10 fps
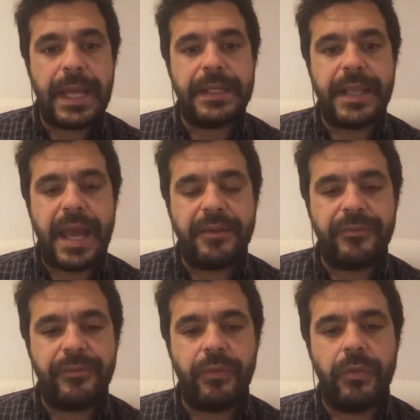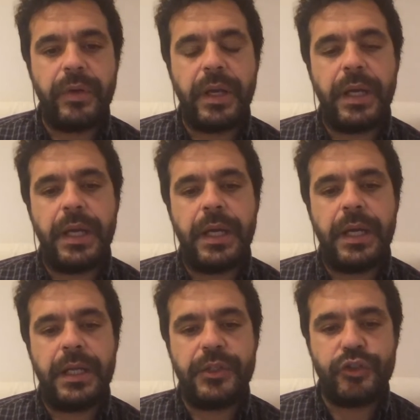and then for
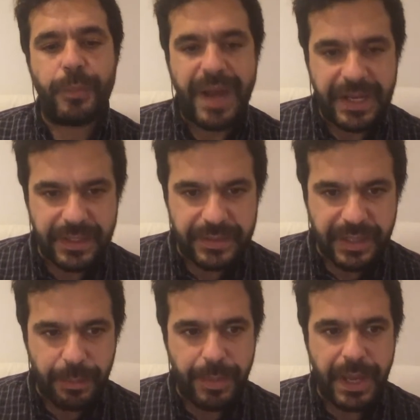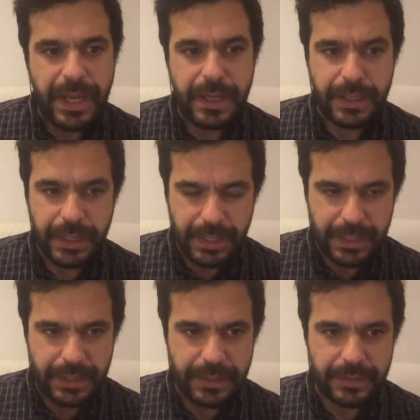Joe Biden's campaign
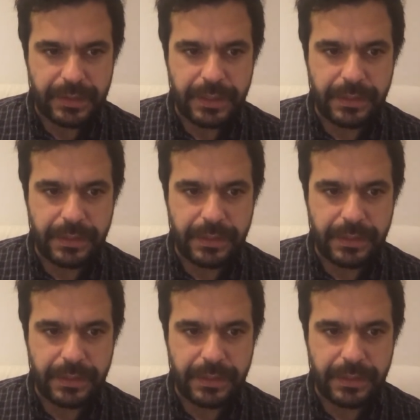in this